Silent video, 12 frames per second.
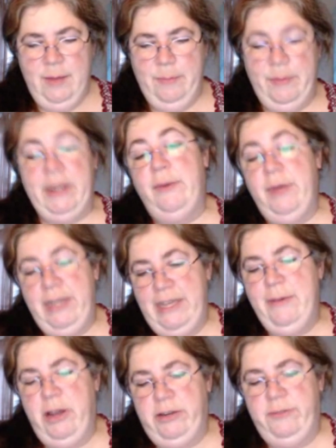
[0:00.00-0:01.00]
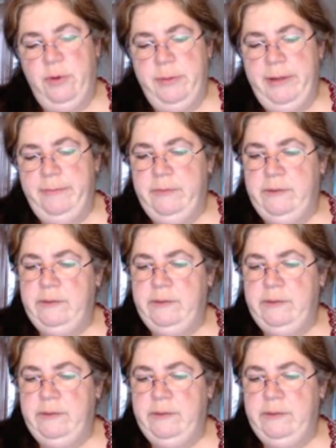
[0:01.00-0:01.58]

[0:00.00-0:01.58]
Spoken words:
But anyway, he bought it for me.